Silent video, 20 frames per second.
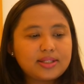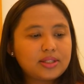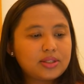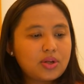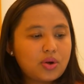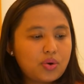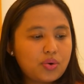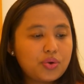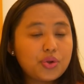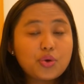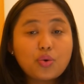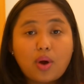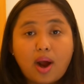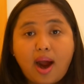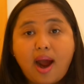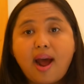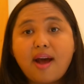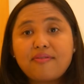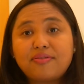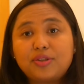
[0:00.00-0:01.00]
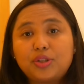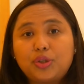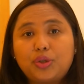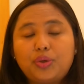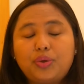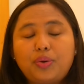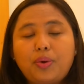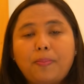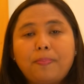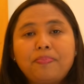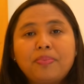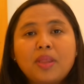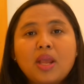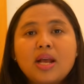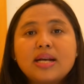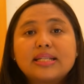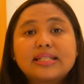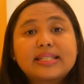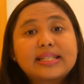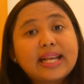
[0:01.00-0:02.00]
So you have to
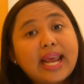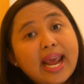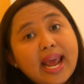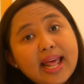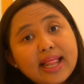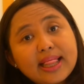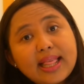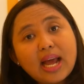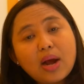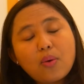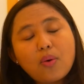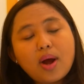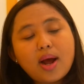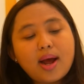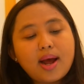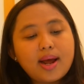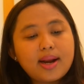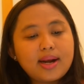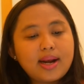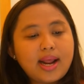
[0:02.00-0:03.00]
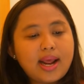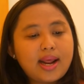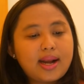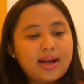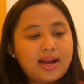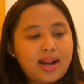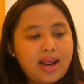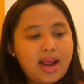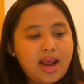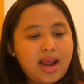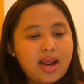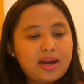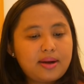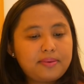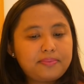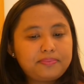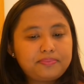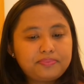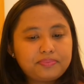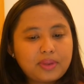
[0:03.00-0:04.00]
scan one and then
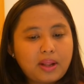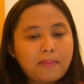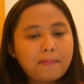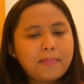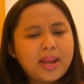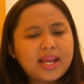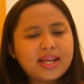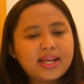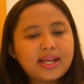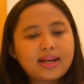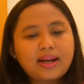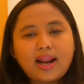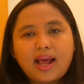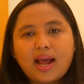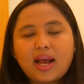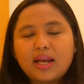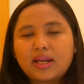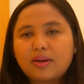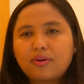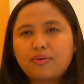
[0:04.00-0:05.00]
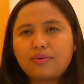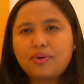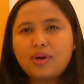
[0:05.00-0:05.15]
make it like,